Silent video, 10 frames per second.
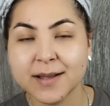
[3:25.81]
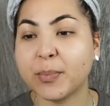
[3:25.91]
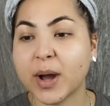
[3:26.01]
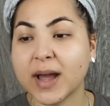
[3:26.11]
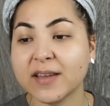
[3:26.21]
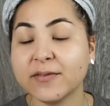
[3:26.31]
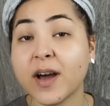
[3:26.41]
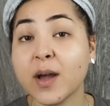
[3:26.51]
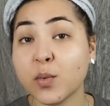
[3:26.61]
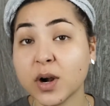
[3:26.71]
But if
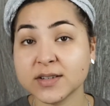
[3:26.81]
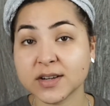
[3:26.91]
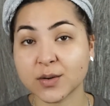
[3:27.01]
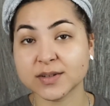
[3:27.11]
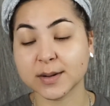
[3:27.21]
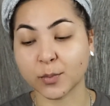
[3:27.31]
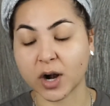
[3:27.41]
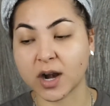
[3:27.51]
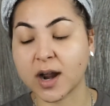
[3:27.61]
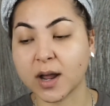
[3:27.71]
I were to go
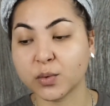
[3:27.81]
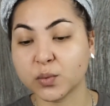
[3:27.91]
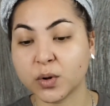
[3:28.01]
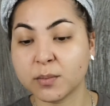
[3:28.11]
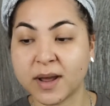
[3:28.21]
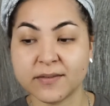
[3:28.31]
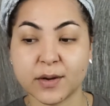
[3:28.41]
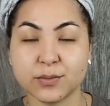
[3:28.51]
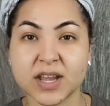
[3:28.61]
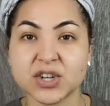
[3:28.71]
somewhere, I would want my
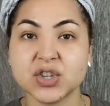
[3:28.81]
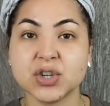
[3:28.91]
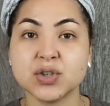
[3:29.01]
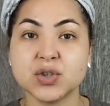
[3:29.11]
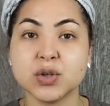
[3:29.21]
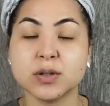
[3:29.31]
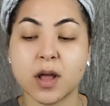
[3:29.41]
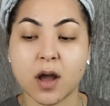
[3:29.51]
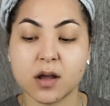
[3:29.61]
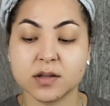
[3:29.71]
foundation to
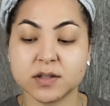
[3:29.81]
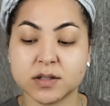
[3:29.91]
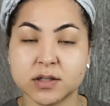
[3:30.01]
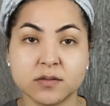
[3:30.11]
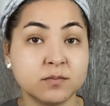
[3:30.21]
last